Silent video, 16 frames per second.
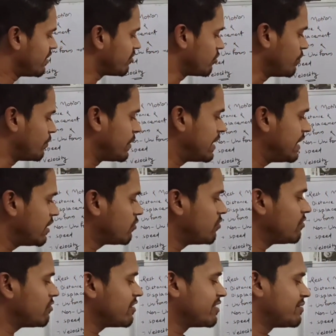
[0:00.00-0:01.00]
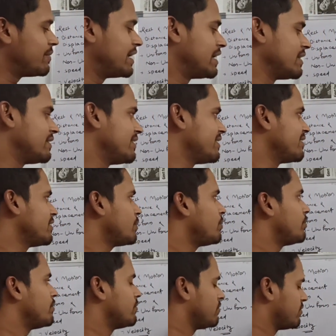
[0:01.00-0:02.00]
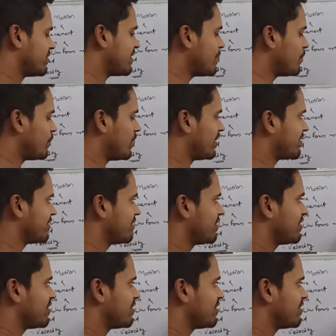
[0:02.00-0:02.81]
So V equal to S by T. This is the symbols.